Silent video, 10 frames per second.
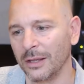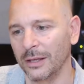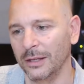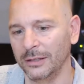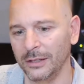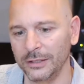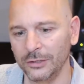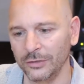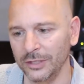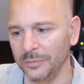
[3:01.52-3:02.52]
I
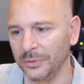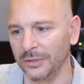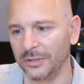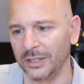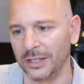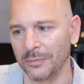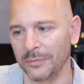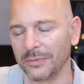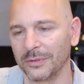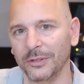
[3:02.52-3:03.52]
usually put
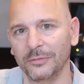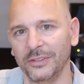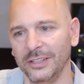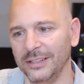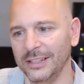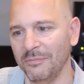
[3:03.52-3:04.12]
obviously the